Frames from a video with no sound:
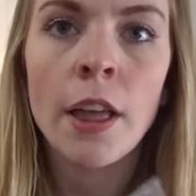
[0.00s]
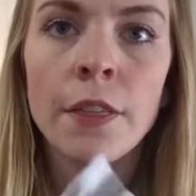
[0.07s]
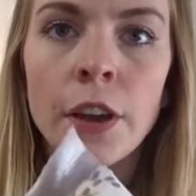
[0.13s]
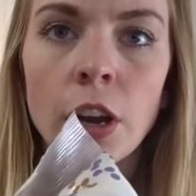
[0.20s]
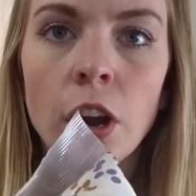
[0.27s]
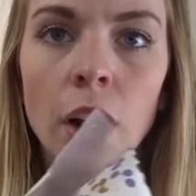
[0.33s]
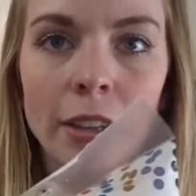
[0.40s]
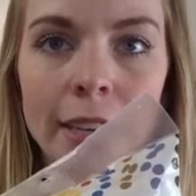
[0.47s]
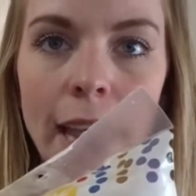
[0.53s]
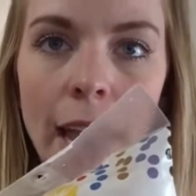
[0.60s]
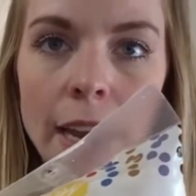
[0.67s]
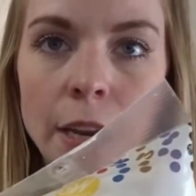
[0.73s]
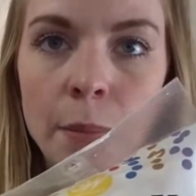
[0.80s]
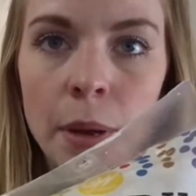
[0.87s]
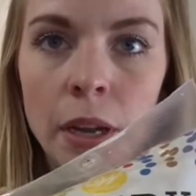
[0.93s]
They're called
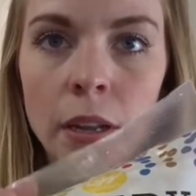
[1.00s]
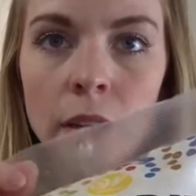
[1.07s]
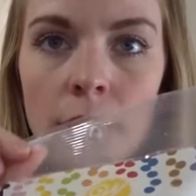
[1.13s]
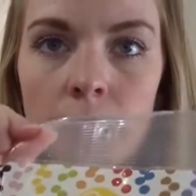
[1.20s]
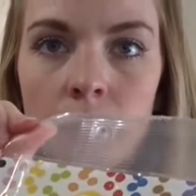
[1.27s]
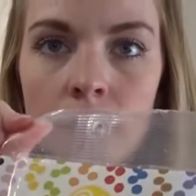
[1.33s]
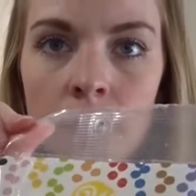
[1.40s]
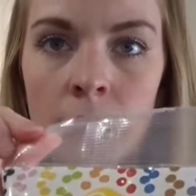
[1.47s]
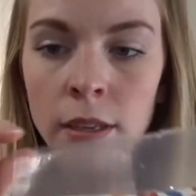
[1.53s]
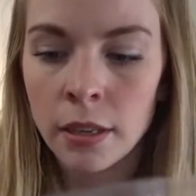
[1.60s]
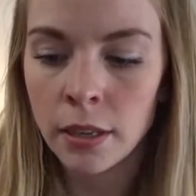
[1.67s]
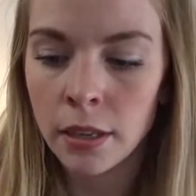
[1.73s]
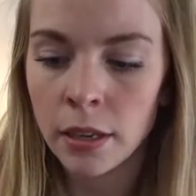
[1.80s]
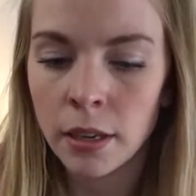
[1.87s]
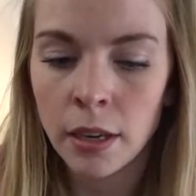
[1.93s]
candy melts.
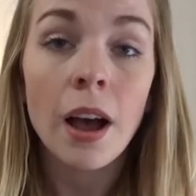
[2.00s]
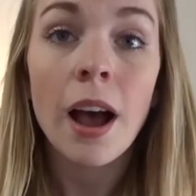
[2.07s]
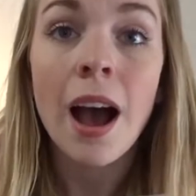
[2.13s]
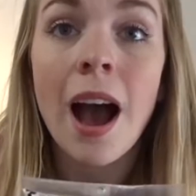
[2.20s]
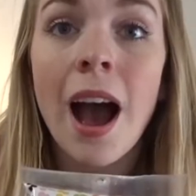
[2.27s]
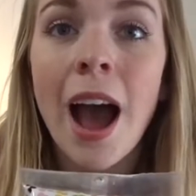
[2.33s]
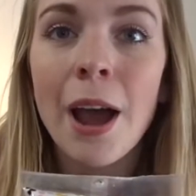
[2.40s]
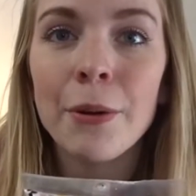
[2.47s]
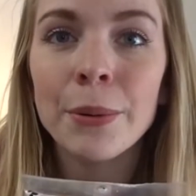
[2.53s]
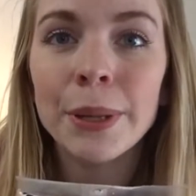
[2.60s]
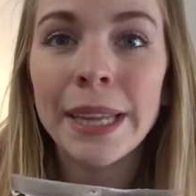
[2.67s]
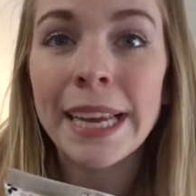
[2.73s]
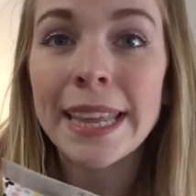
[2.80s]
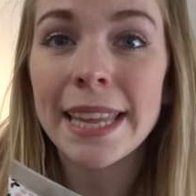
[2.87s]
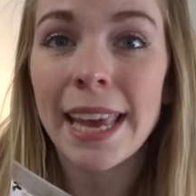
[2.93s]
I will
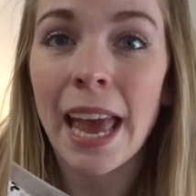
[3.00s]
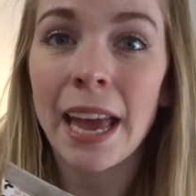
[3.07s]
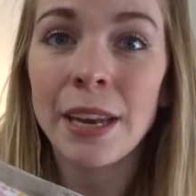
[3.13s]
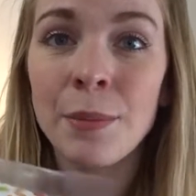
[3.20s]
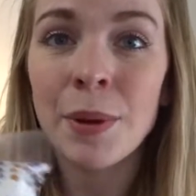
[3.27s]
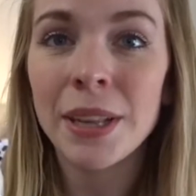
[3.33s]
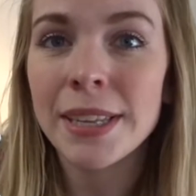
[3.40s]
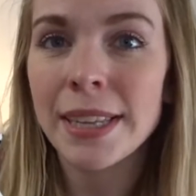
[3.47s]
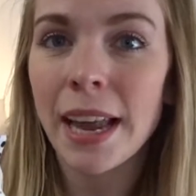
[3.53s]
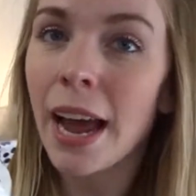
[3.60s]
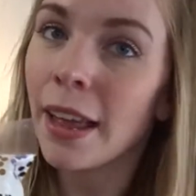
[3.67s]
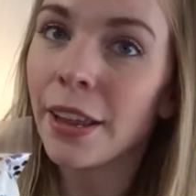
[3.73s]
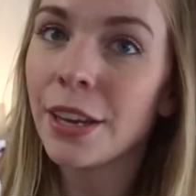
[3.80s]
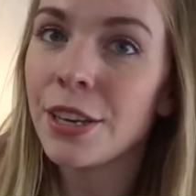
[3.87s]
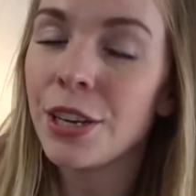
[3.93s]
link the candy melts that
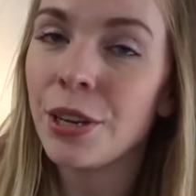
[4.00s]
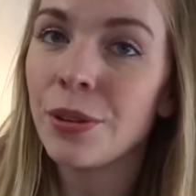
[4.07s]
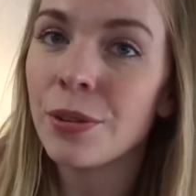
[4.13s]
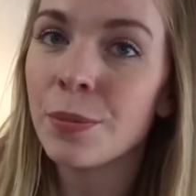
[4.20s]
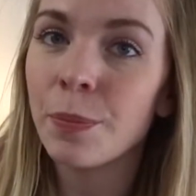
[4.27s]
I like to use